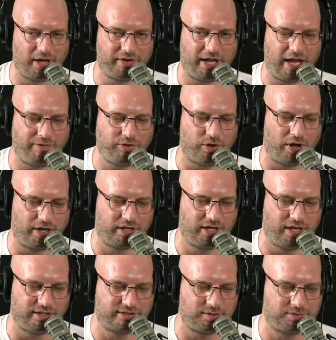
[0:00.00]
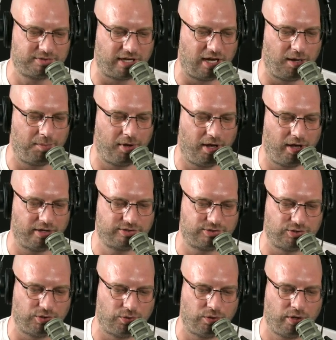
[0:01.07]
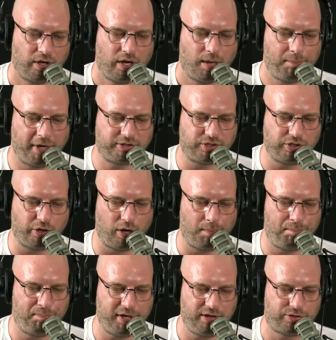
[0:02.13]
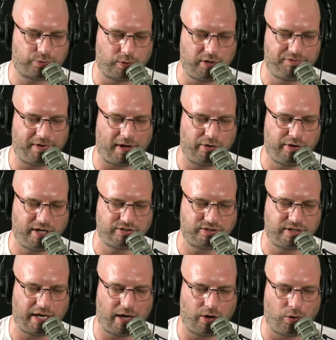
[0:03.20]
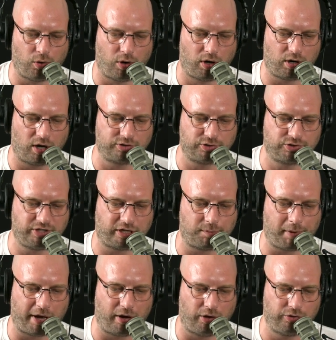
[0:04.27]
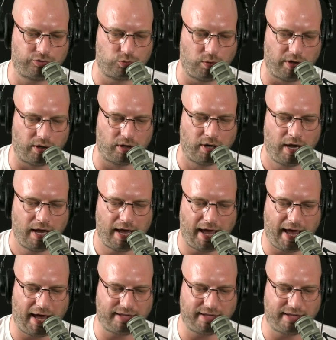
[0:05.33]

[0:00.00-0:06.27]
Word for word: to have you on again sometime uh, soon. Make sure you go to b3foundation.org. Also, check them out on Twitter at